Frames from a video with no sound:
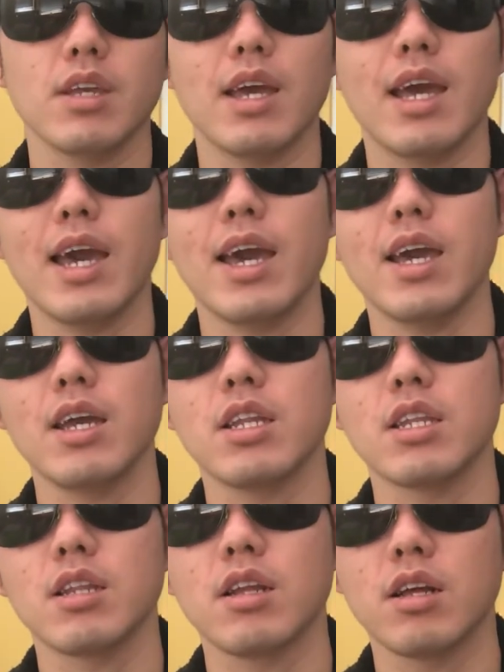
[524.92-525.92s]
and,
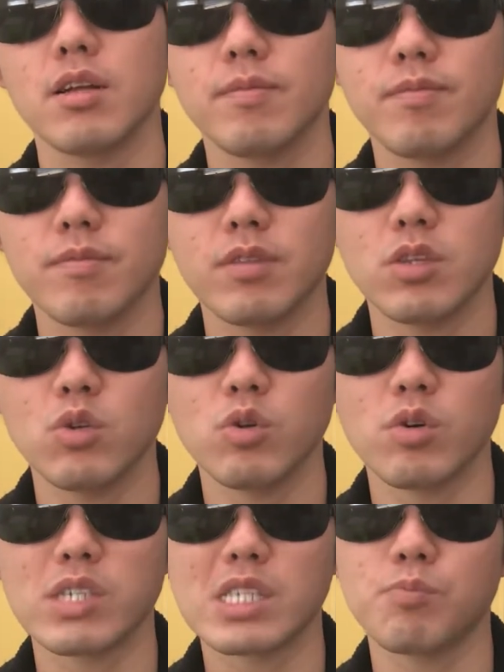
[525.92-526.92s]
you
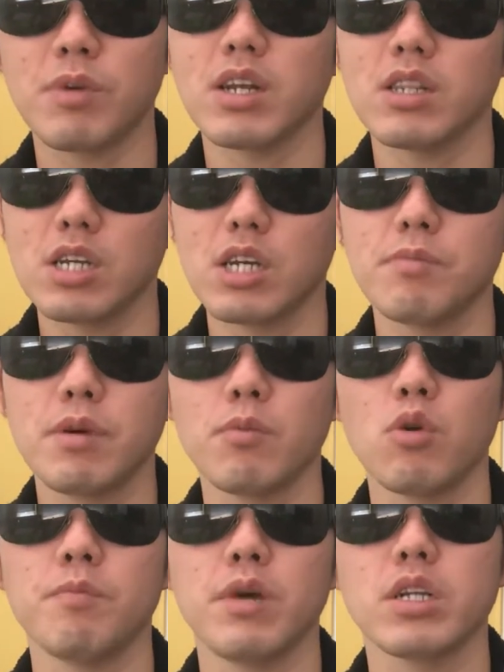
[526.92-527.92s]
know, spend a little bit more
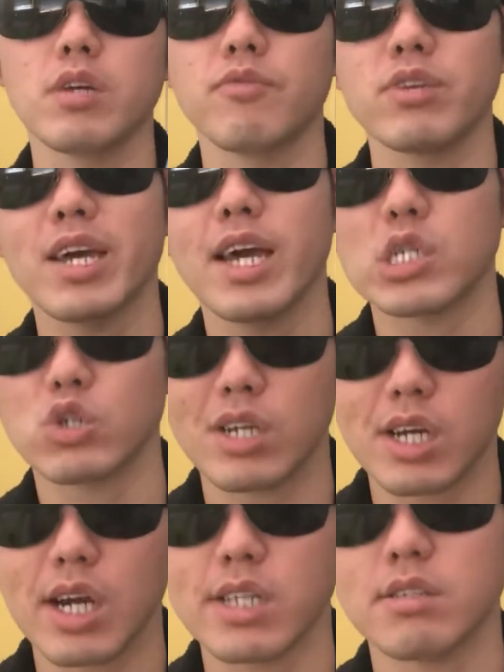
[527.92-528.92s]
money for the extra
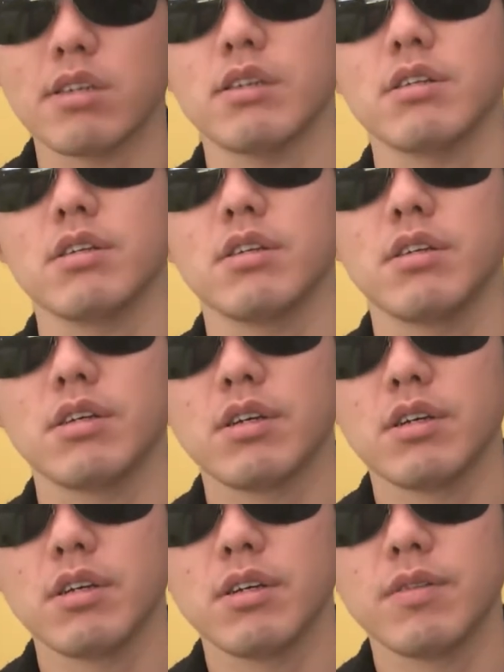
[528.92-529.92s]
content.
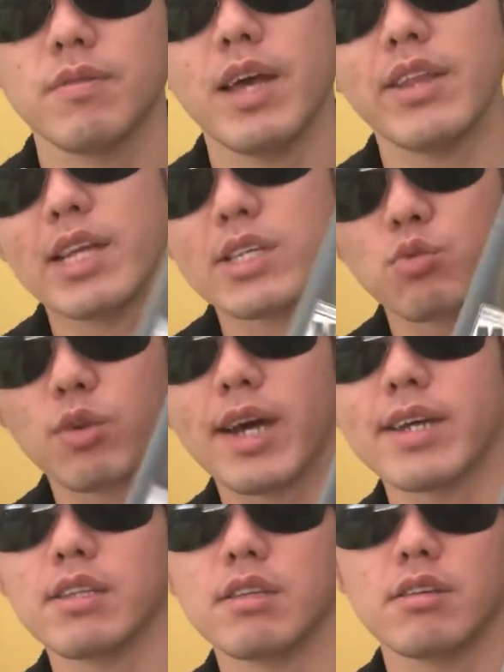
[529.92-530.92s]
And that's what I
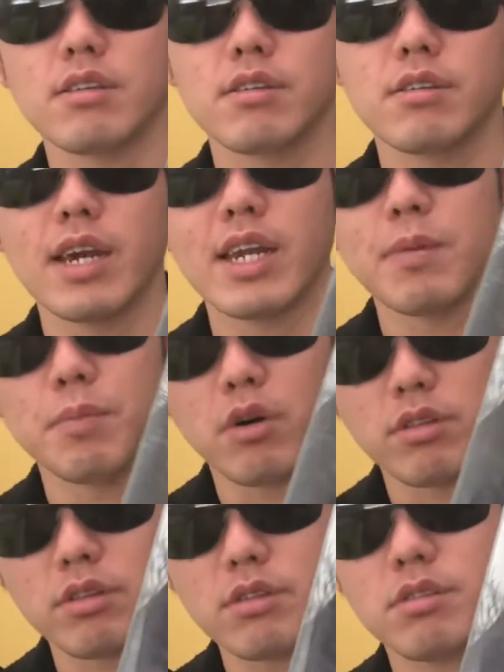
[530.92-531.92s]
did, and I
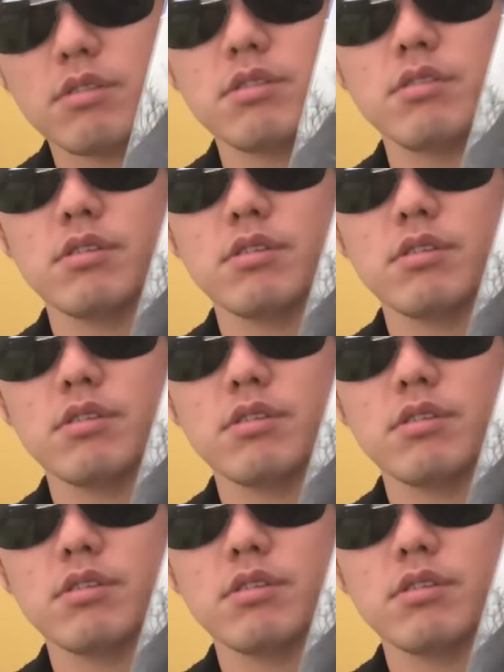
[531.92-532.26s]
bought this.